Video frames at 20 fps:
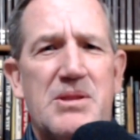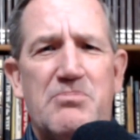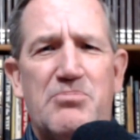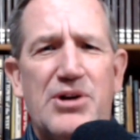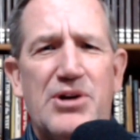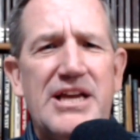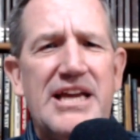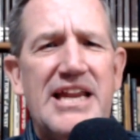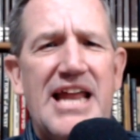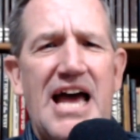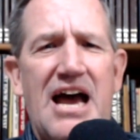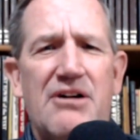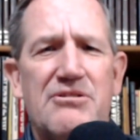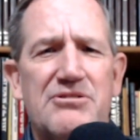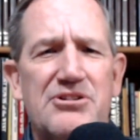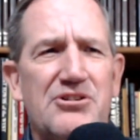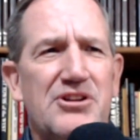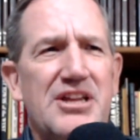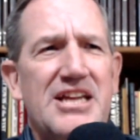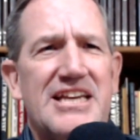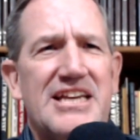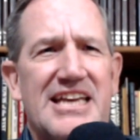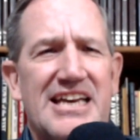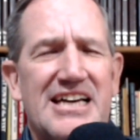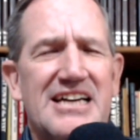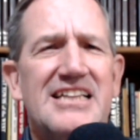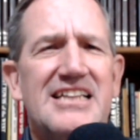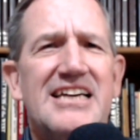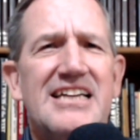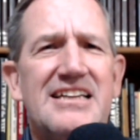Bring it out. You didn't
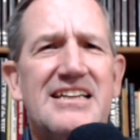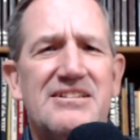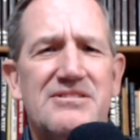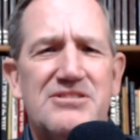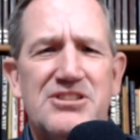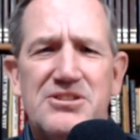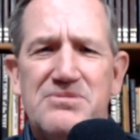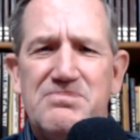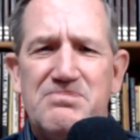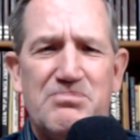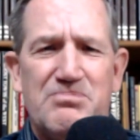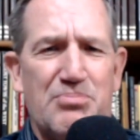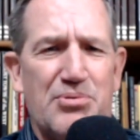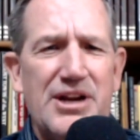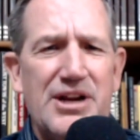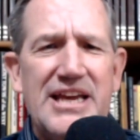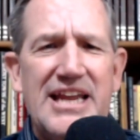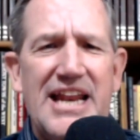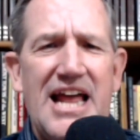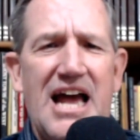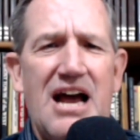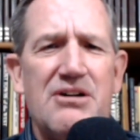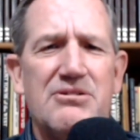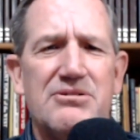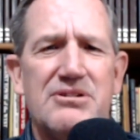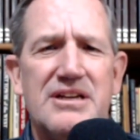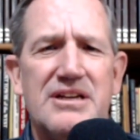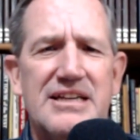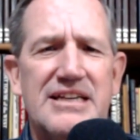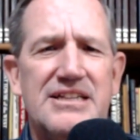kill it. Just bring it
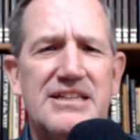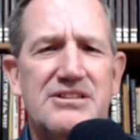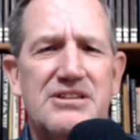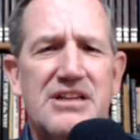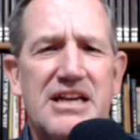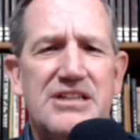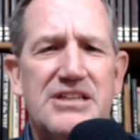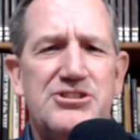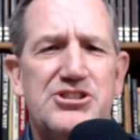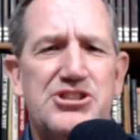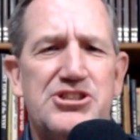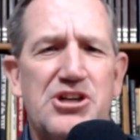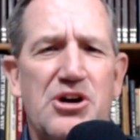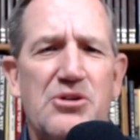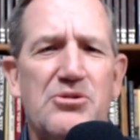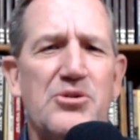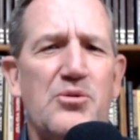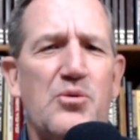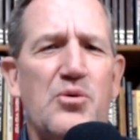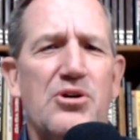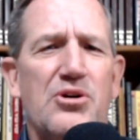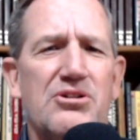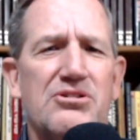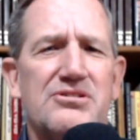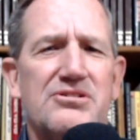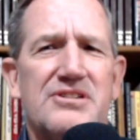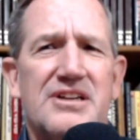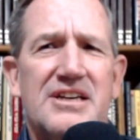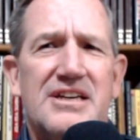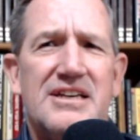out and show the
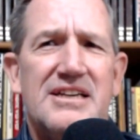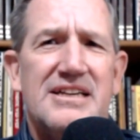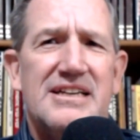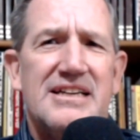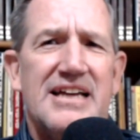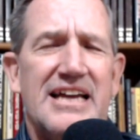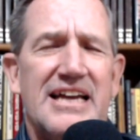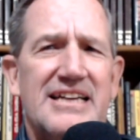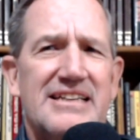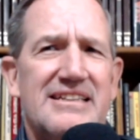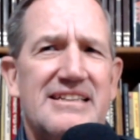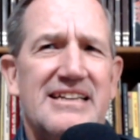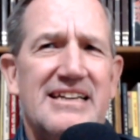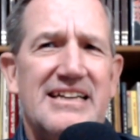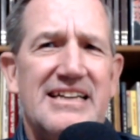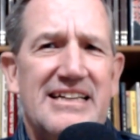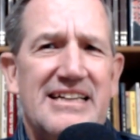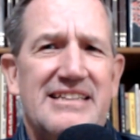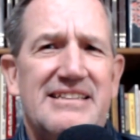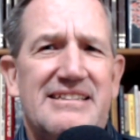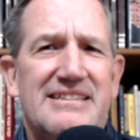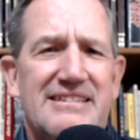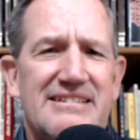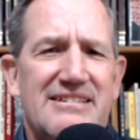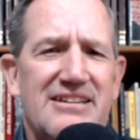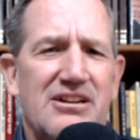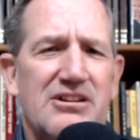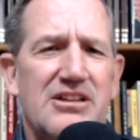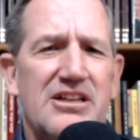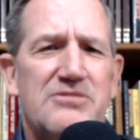world. And
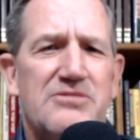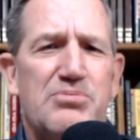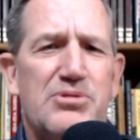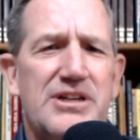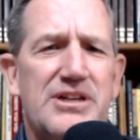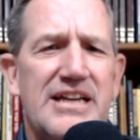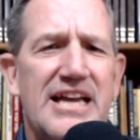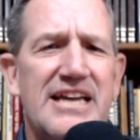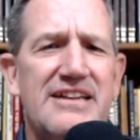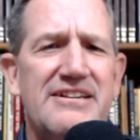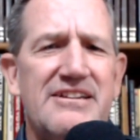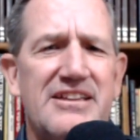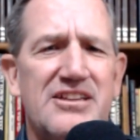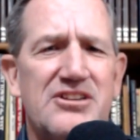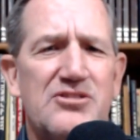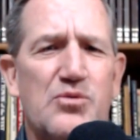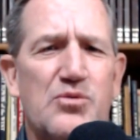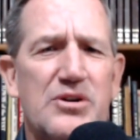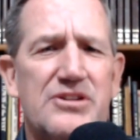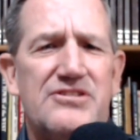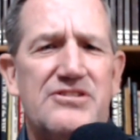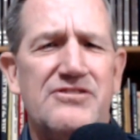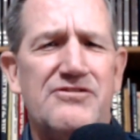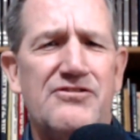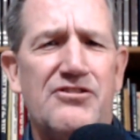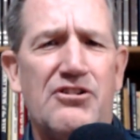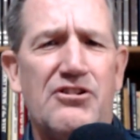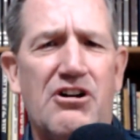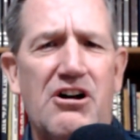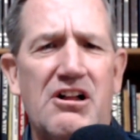let's put an end to this once and
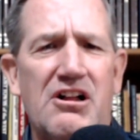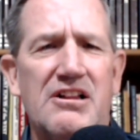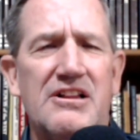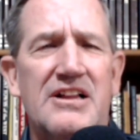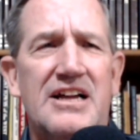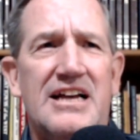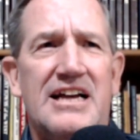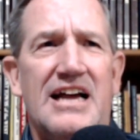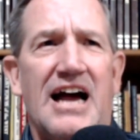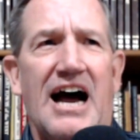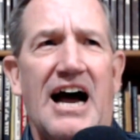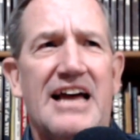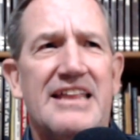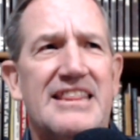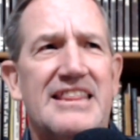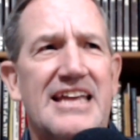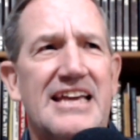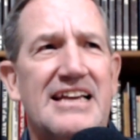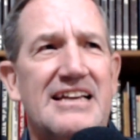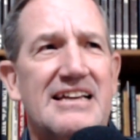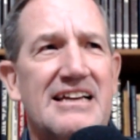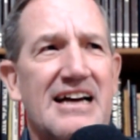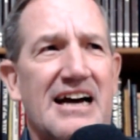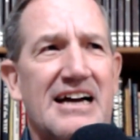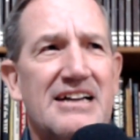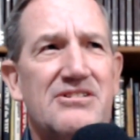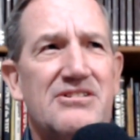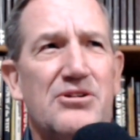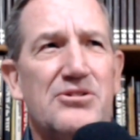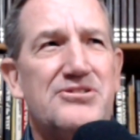for all. I think
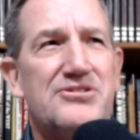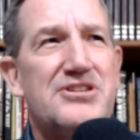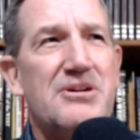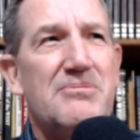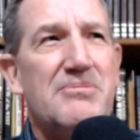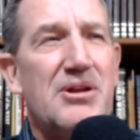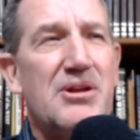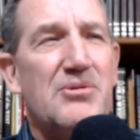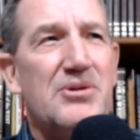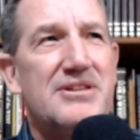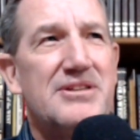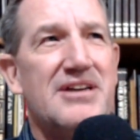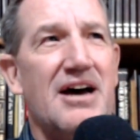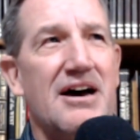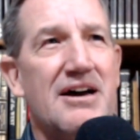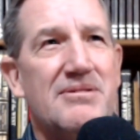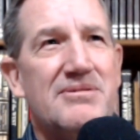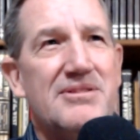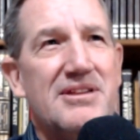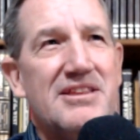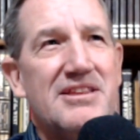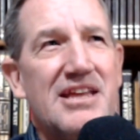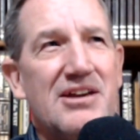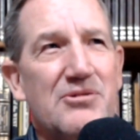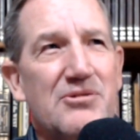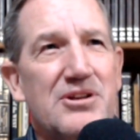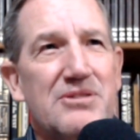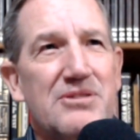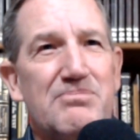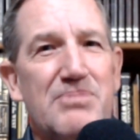I told somebody one time, the thing with